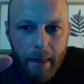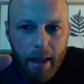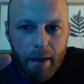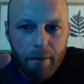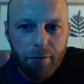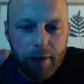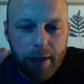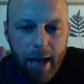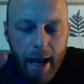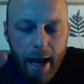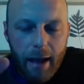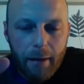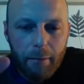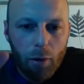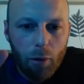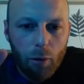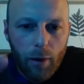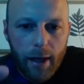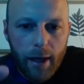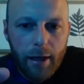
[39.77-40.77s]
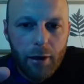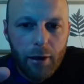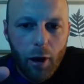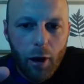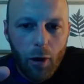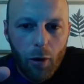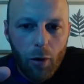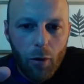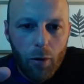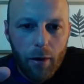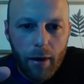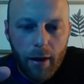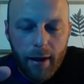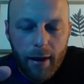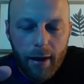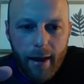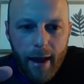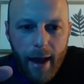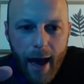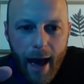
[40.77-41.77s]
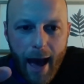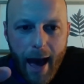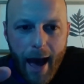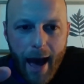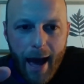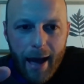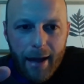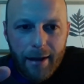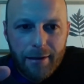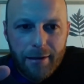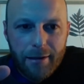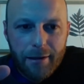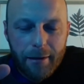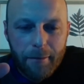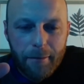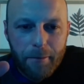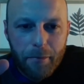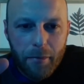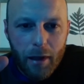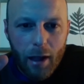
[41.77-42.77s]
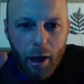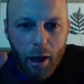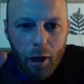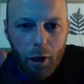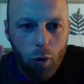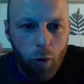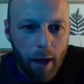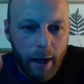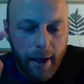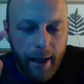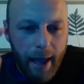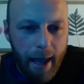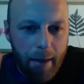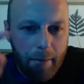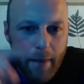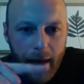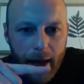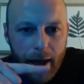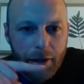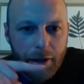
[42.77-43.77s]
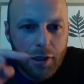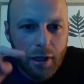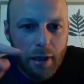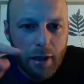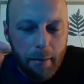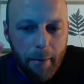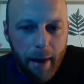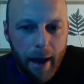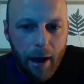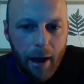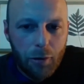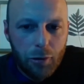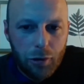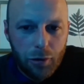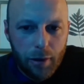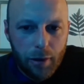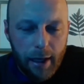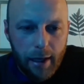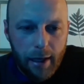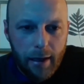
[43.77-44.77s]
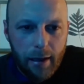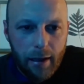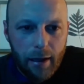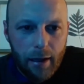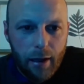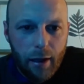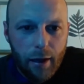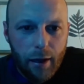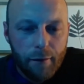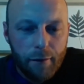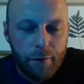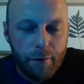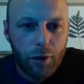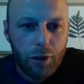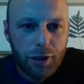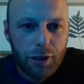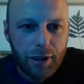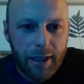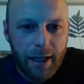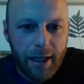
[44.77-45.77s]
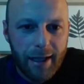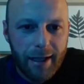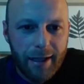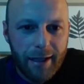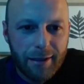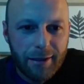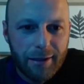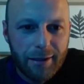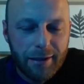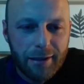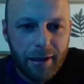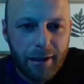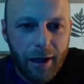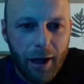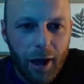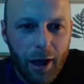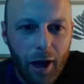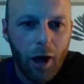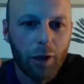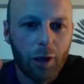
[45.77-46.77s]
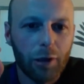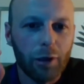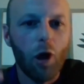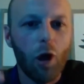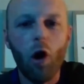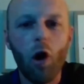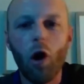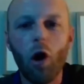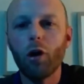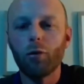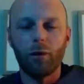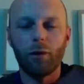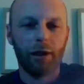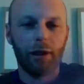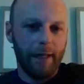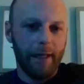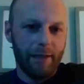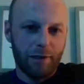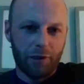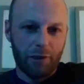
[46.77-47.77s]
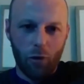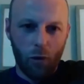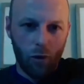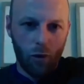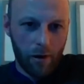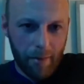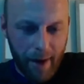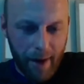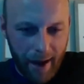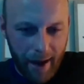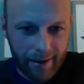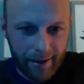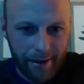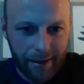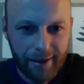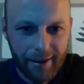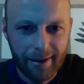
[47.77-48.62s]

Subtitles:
If Dan Marino had a quick game hitch to the boundary versus a long release quarterback,